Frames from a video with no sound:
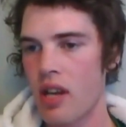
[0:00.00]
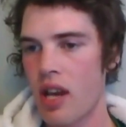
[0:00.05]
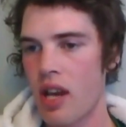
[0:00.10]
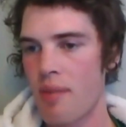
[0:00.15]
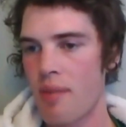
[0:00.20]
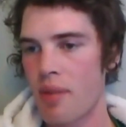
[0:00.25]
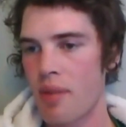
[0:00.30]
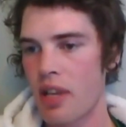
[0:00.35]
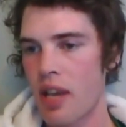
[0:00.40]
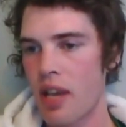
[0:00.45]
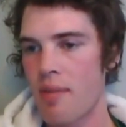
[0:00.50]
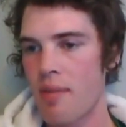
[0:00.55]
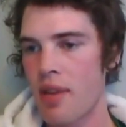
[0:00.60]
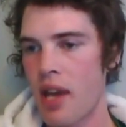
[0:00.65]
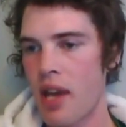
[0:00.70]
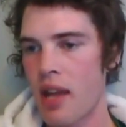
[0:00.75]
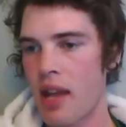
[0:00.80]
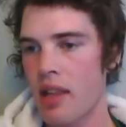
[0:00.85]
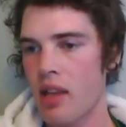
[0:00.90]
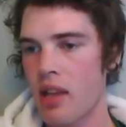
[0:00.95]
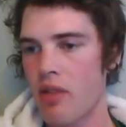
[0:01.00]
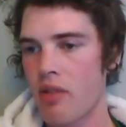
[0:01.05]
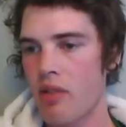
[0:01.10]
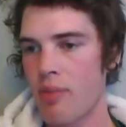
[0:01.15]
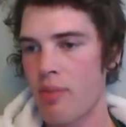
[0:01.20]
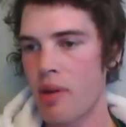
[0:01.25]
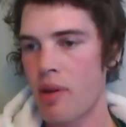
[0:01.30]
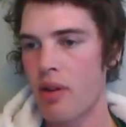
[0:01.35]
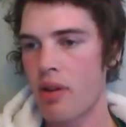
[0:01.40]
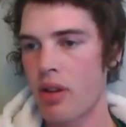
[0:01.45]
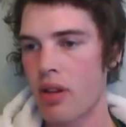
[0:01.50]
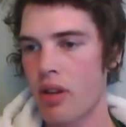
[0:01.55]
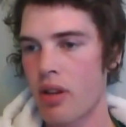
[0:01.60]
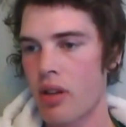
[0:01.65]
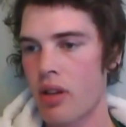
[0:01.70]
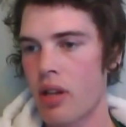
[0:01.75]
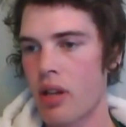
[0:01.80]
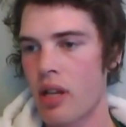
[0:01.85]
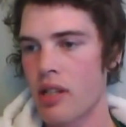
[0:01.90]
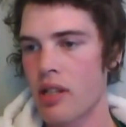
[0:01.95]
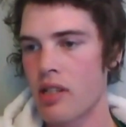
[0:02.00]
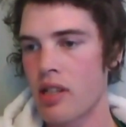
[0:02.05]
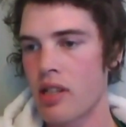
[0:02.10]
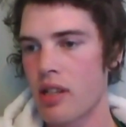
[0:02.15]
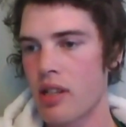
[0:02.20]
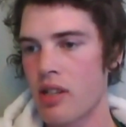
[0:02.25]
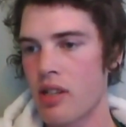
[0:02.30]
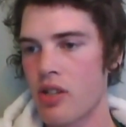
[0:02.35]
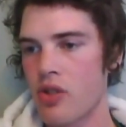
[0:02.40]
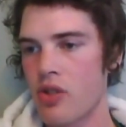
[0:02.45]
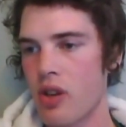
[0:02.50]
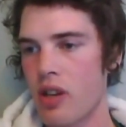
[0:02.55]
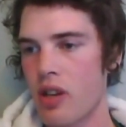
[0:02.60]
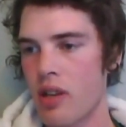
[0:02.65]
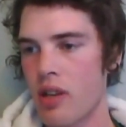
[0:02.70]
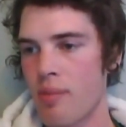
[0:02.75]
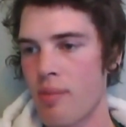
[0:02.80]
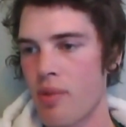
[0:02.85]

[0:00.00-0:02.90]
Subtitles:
and became an ally of America and started training